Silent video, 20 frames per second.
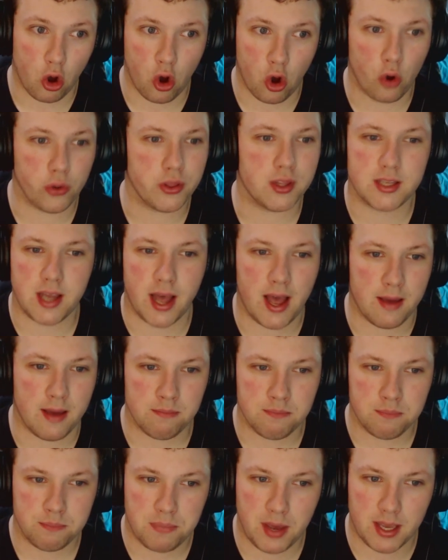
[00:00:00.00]
all the
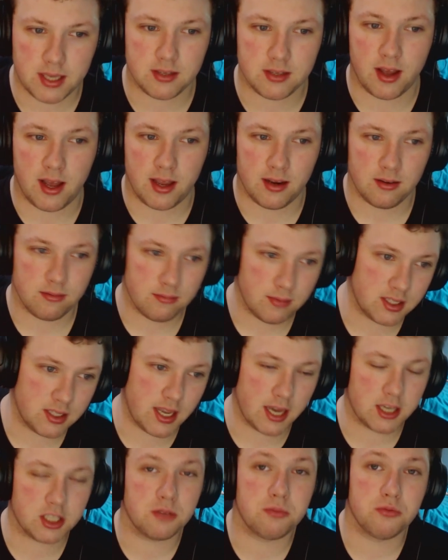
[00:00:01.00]
time, baseline. It's
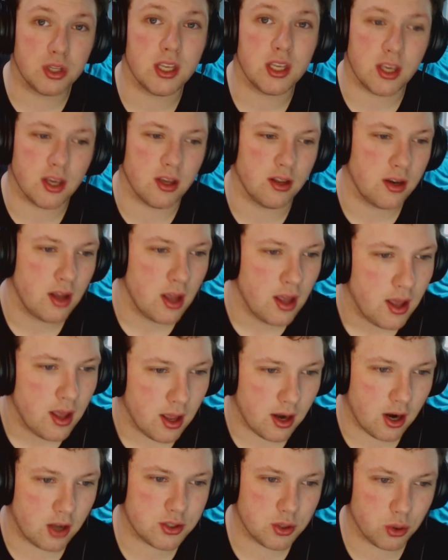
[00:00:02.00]
actually really good.
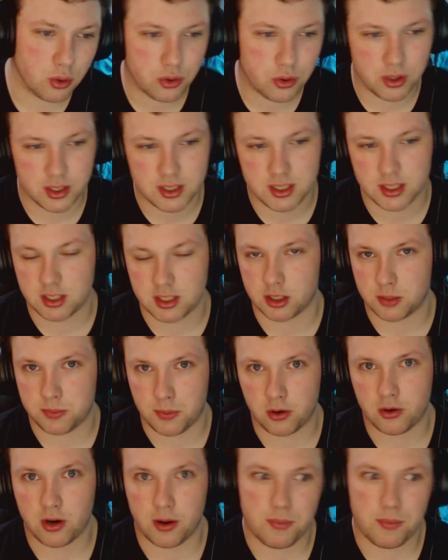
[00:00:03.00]
It also increases their
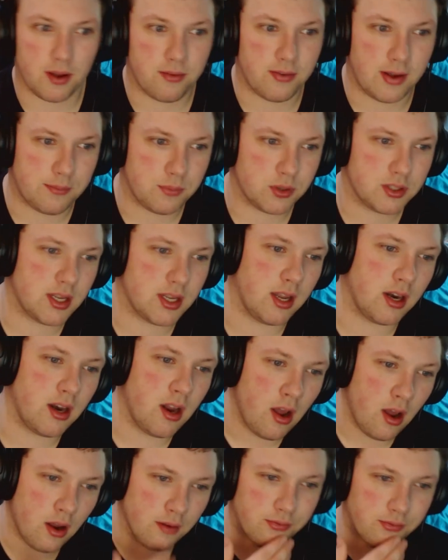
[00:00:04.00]
spell crit by 5%.
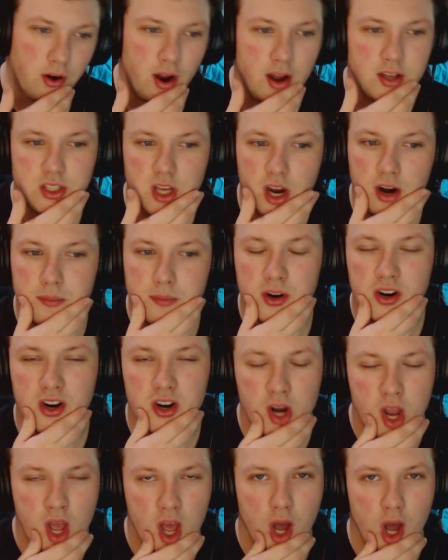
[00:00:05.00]
Frost
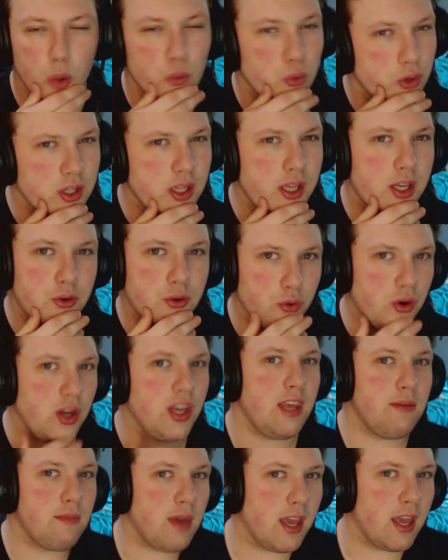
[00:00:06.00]
Armor, a really
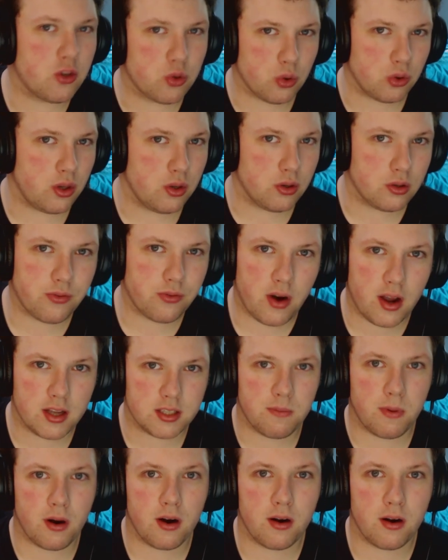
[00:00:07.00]
greedy mage will use Frost